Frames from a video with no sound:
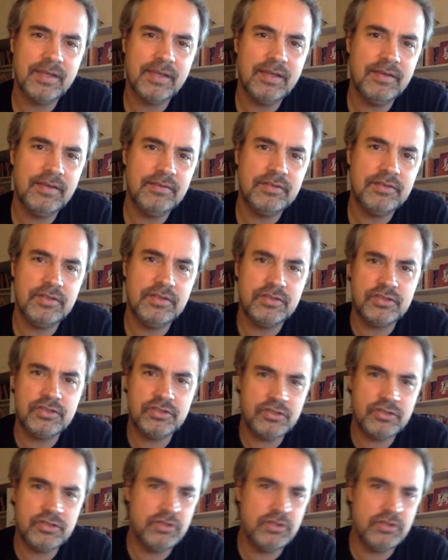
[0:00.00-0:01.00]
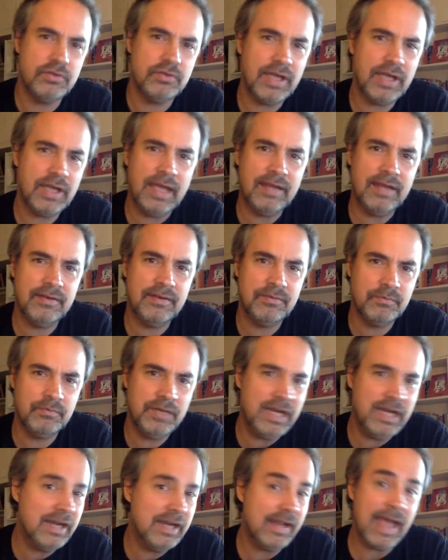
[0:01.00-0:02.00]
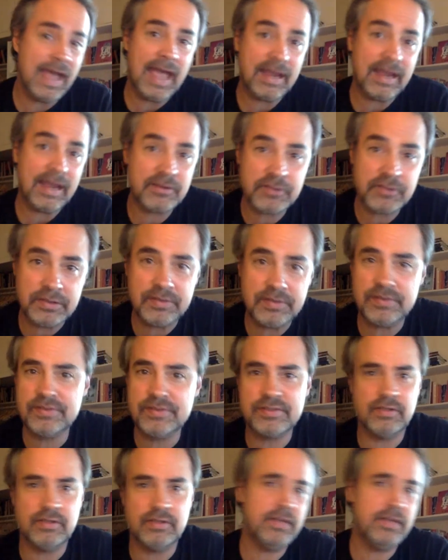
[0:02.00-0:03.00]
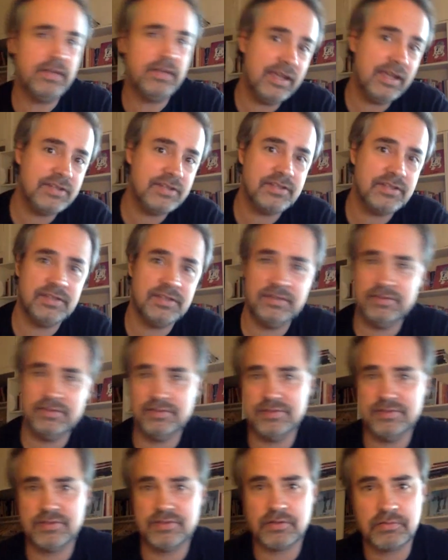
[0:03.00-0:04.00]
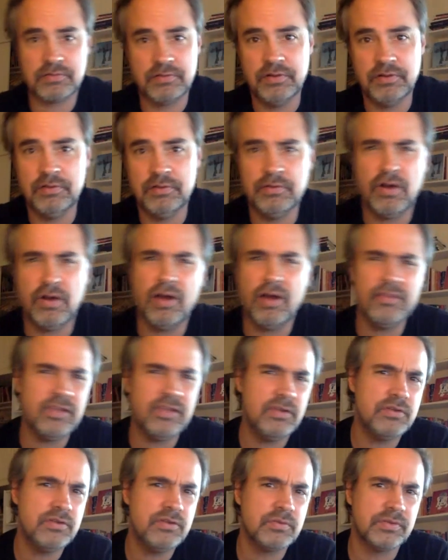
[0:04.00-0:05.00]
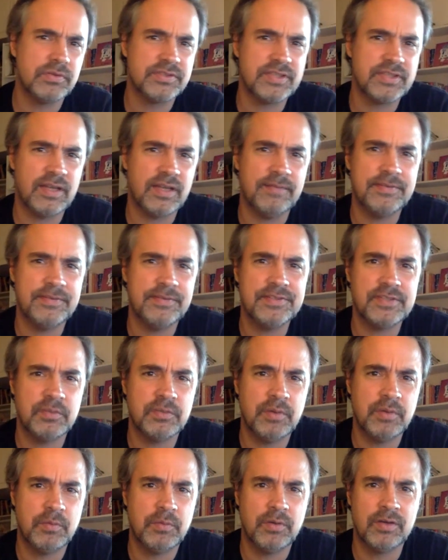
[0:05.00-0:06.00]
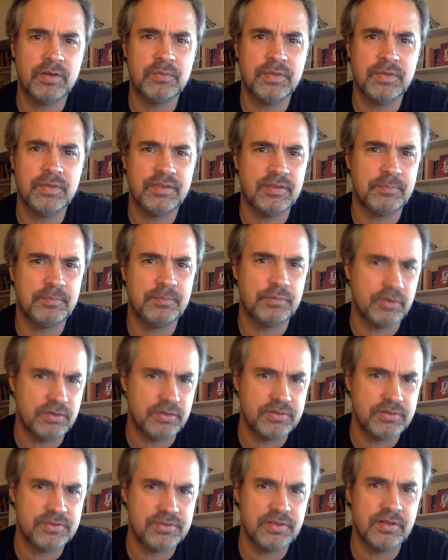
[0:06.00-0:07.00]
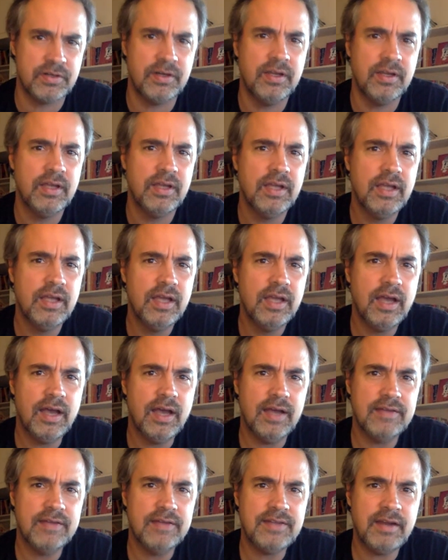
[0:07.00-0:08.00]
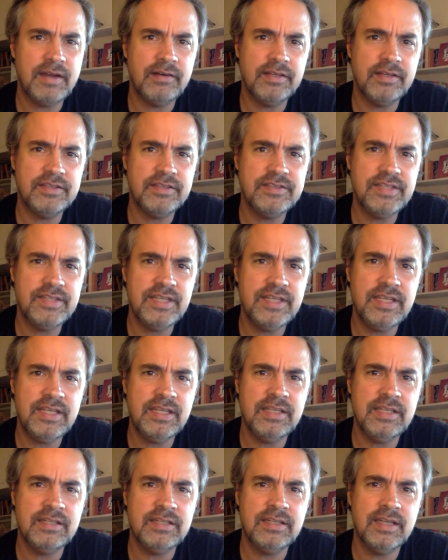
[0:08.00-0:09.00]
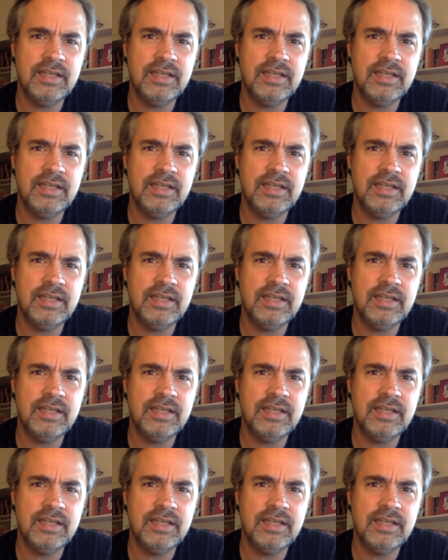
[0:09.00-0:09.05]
to shoot, and we needed actors, locations, crew, all the usual stuff. And so we worked with a producer, Darren Dean,